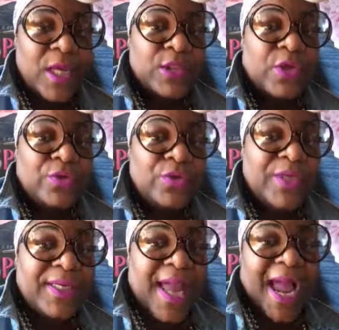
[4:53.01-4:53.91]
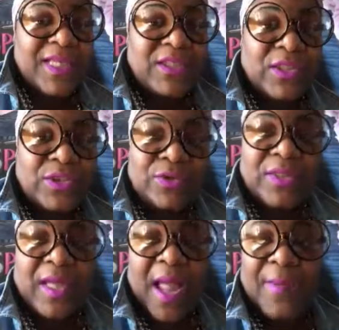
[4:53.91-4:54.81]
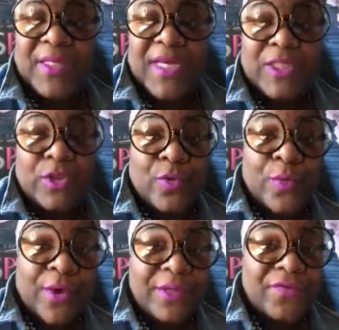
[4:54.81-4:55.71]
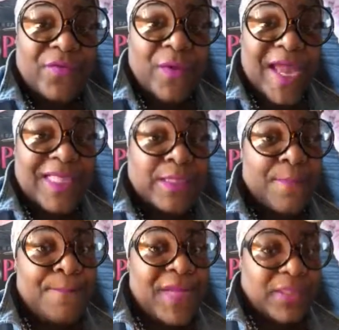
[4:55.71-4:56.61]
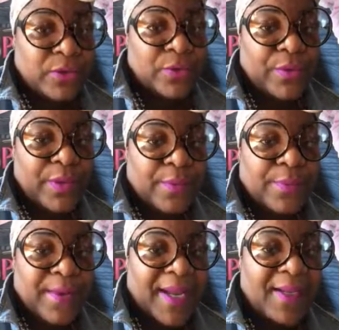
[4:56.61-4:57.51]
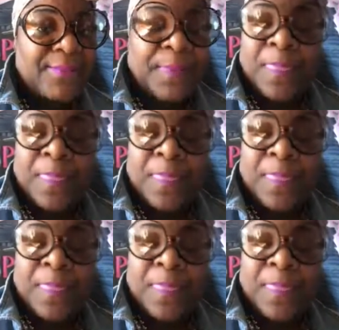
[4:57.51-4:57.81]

So you can actually use the company that you're working for as a mentor, right?